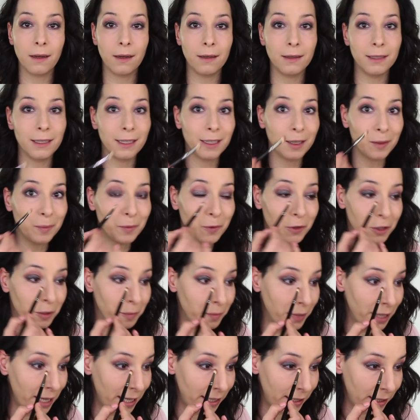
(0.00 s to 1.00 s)
A little more
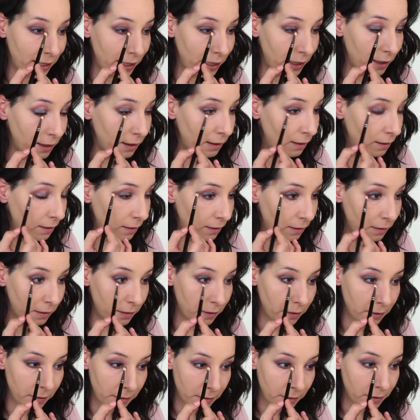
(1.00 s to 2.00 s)
blending,
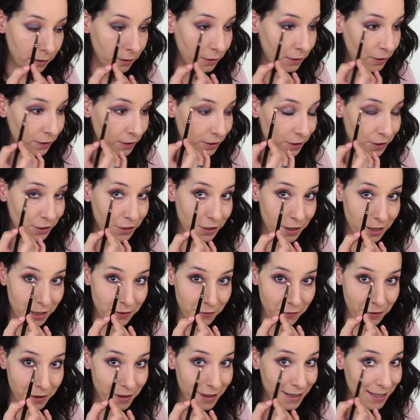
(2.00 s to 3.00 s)

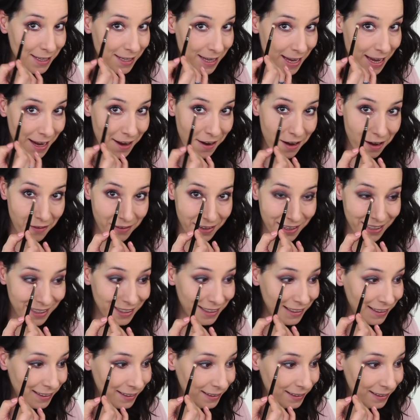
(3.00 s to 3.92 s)
just for the sake of it.